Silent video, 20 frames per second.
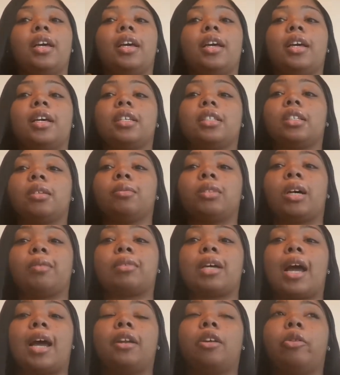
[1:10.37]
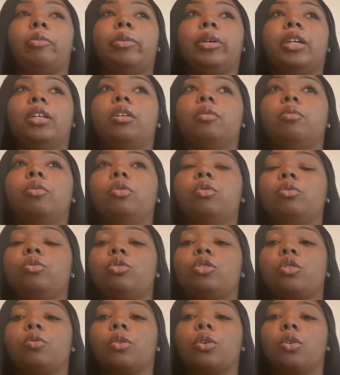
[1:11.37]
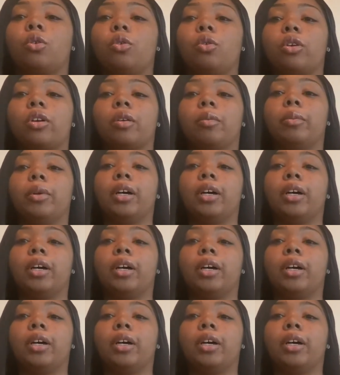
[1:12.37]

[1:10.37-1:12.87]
and sometimes I don't be in the mood to record.